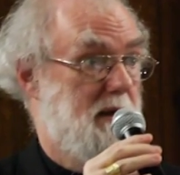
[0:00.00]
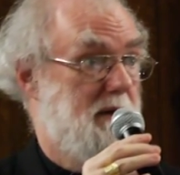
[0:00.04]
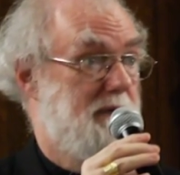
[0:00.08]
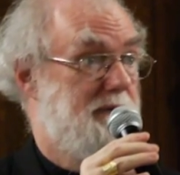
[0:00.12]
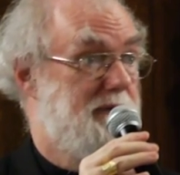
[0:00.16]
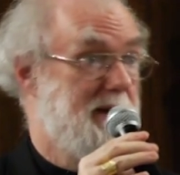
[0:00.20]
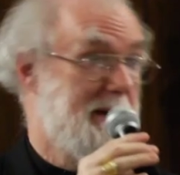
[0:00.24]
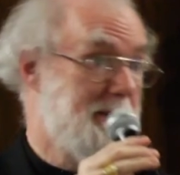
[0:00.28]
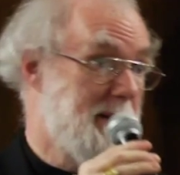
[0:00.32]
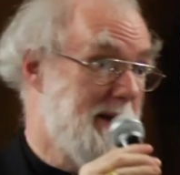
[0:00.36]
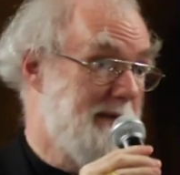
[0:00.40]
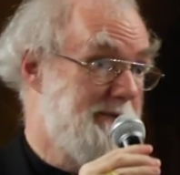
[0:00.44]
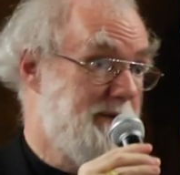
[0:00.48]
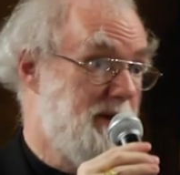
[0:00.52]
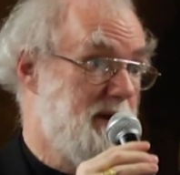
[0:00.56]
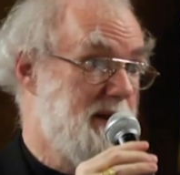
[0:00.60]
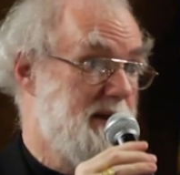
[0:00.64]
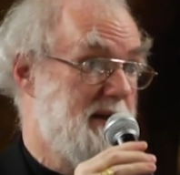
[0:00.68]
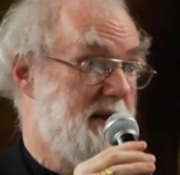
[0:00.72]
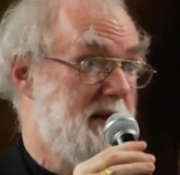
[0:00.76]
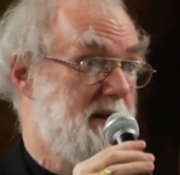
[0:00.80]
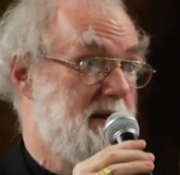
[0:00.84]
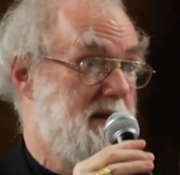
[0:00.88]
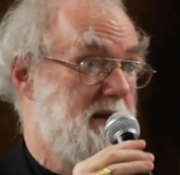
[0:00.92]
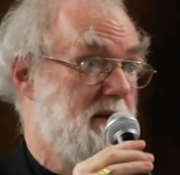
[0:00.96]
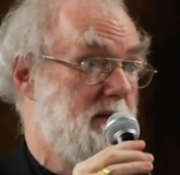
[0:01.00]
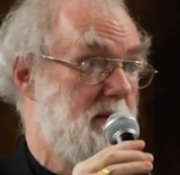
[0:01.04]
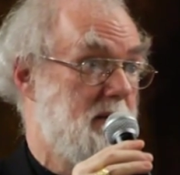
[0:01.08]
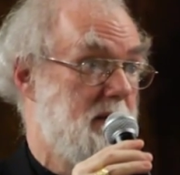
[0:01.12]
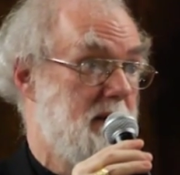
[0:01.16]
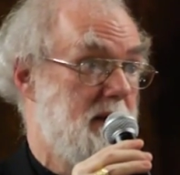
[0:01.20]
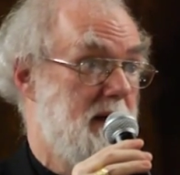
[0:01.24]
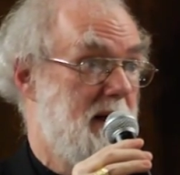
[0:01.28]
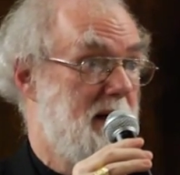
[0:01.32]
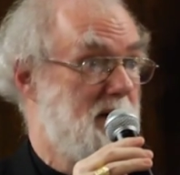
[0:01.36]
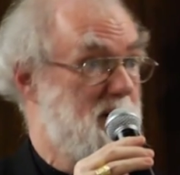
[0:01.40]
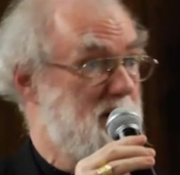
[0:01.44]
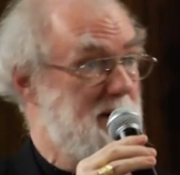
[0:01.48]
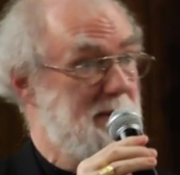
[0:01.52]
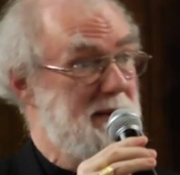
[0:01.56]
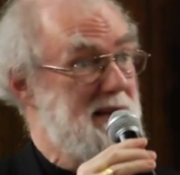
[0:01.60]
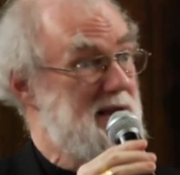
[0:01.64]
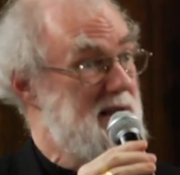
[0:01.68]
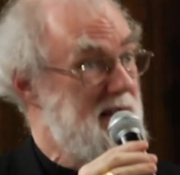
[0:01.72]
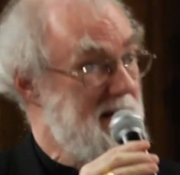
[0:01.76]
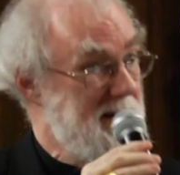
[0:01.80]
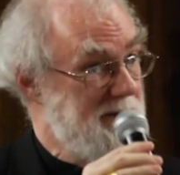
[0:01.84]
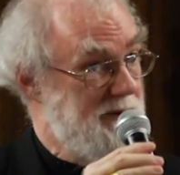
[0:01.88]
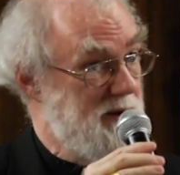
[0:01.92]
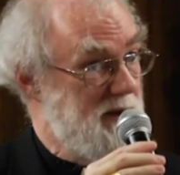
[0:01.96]
female voices or
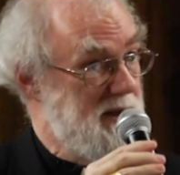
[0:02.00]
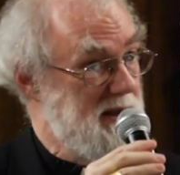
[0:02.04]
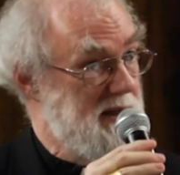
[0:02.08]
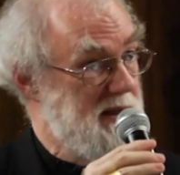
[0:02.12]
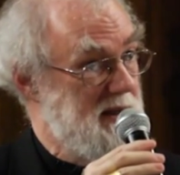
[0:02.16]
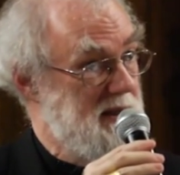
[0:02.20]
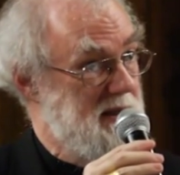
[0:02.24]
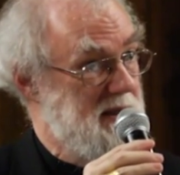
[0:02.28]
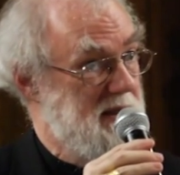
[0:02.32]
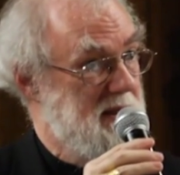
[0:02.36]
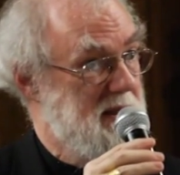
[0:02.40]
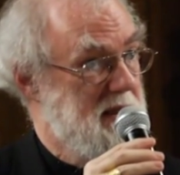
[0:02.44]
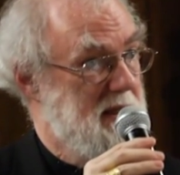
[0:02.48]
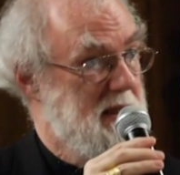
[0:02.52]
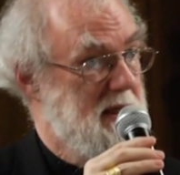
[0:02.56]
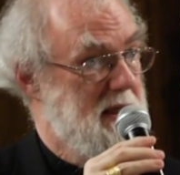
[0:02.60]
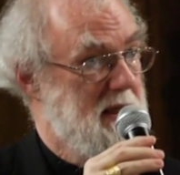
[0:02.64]
LGBT voices,